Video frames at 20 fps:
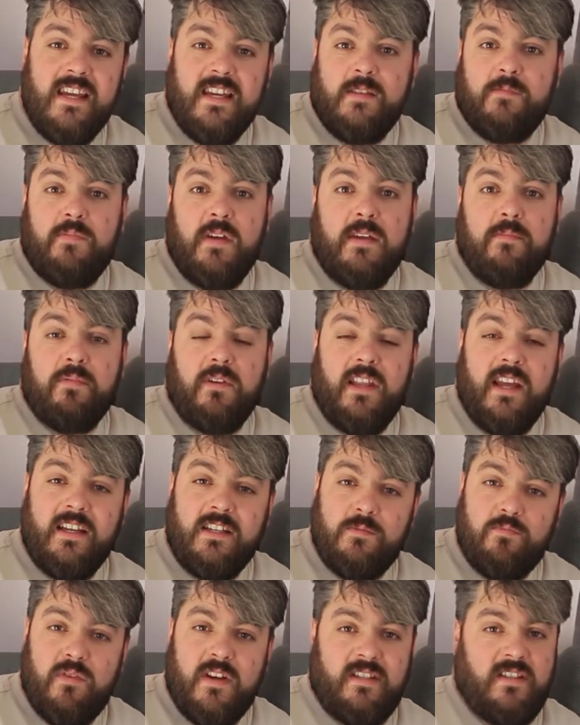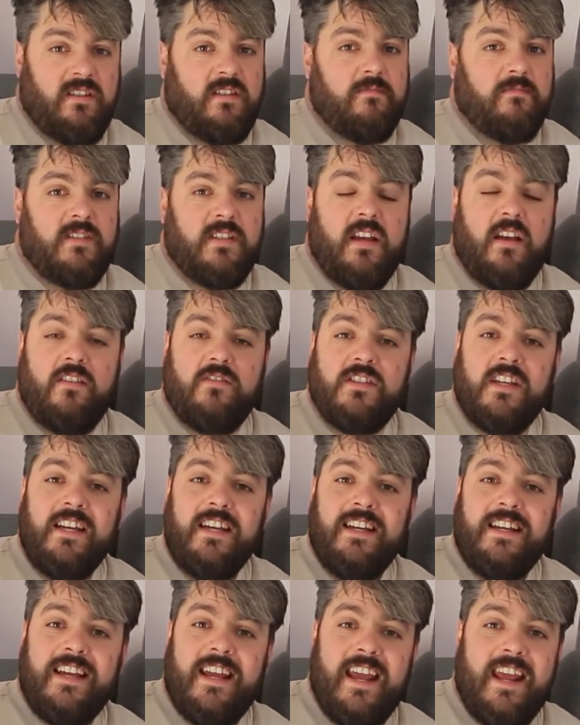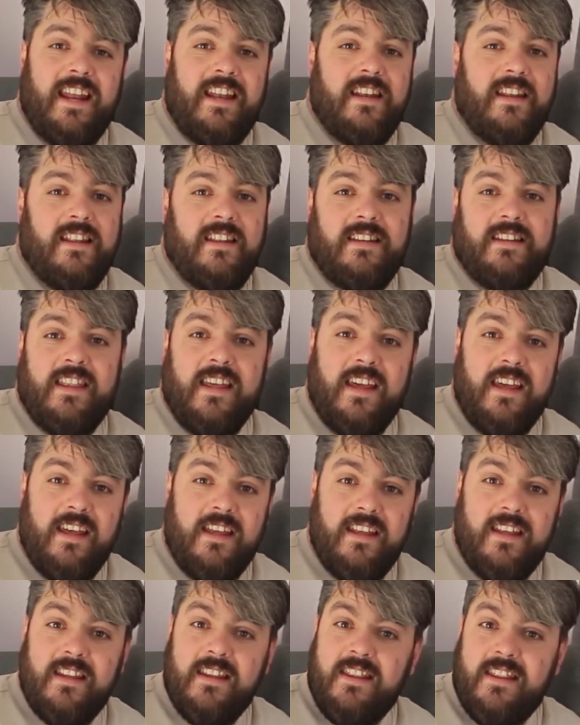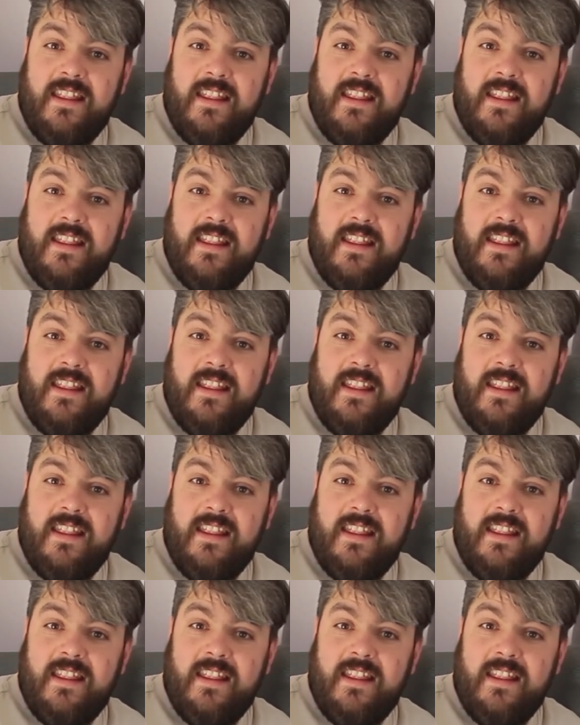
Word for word: is people expressing themselves in the